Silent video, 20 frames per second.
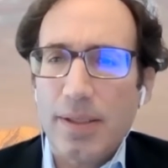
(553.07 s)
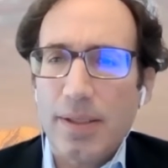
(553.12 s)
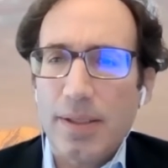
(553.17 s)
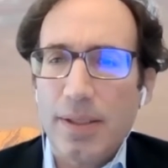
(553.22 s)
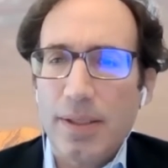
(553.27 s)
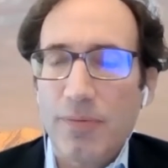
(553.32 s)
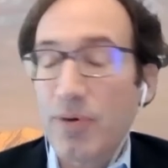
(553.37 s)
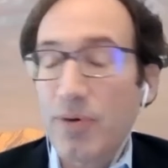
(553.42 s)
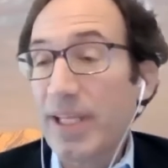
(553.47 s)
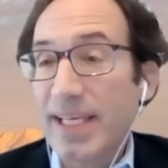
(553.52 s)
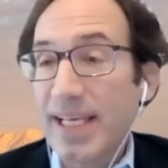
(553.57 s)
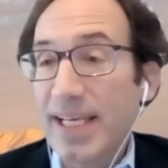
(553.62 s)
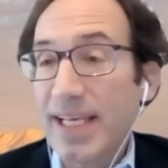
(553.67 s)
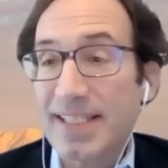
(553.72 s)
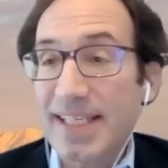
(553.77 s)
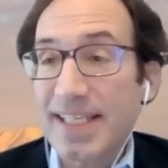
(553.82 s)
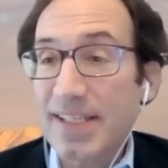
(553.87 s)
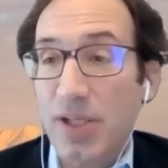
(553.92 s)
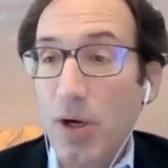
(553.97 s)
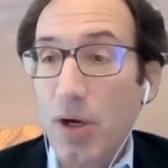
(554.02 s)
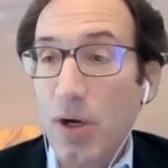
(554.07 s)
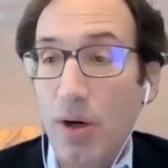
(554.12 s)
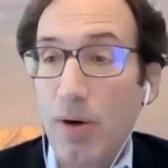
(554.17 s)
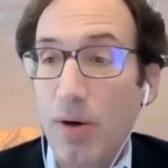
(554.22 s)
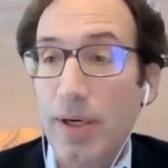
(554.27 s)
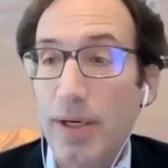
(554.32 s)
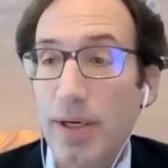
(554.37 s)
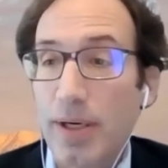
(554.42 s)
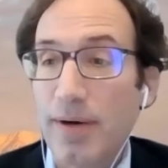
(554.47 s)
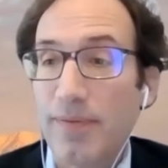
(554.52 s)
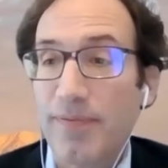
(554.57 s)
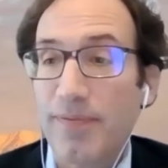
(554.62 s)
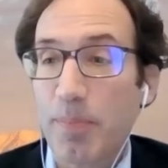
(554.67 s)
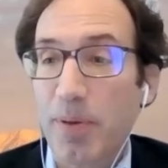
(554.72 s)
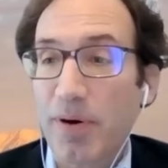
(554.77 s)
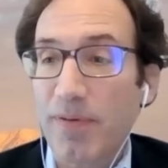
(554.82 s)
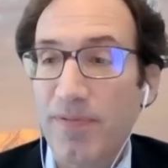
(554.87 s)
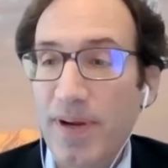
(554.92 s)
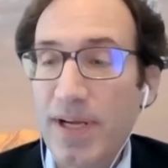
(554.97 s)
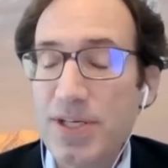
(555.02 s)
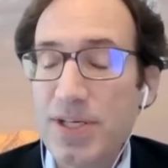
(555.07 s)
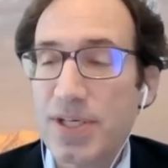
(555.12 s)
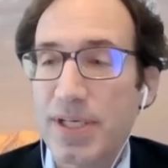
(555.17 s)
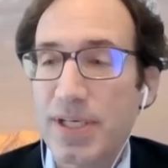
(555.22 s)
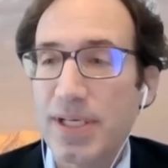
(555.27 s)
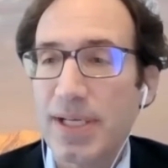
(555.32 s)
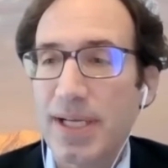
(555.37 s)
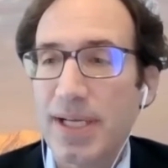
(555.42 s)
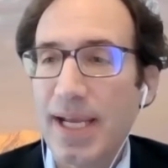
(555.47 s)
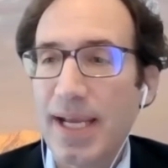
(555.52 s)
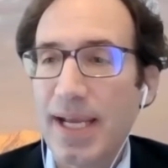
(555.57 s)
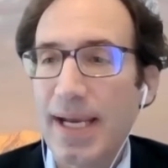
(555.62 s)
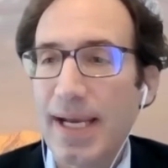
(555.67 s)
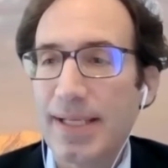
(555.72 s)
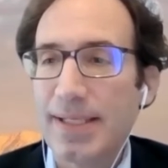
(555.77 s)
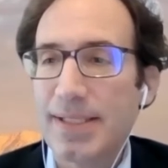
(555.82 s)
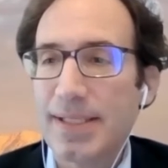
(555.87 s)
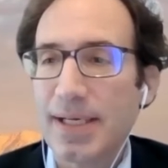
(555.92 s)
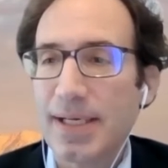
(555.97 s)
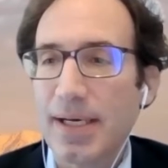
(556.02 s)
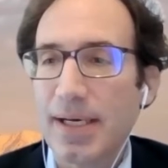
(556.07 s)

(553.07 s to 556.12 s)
really gets at the heart of the profession, and